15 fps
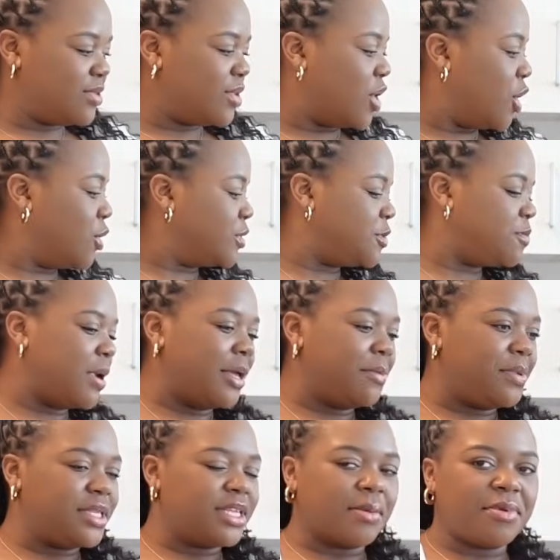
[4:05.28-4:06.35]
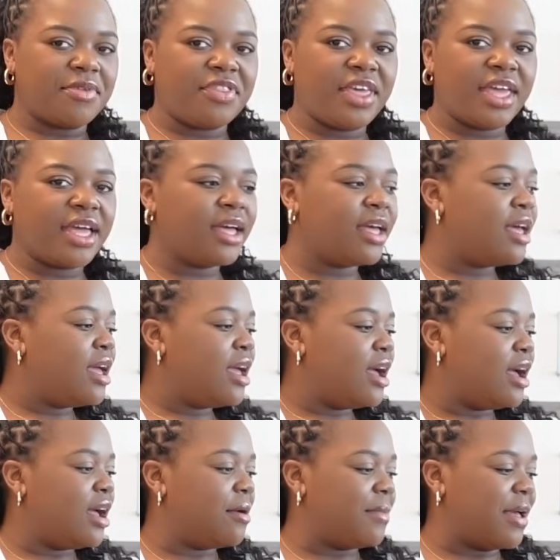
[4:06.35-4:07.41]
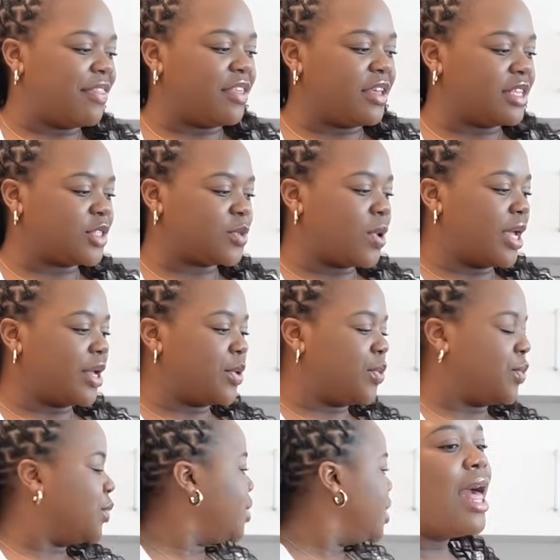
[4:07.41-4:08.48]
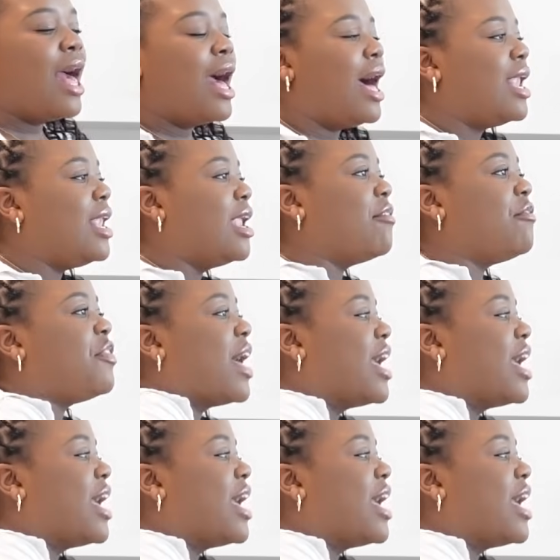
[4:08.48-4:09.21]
hose pipey type of thing. I think it's quite cool. I love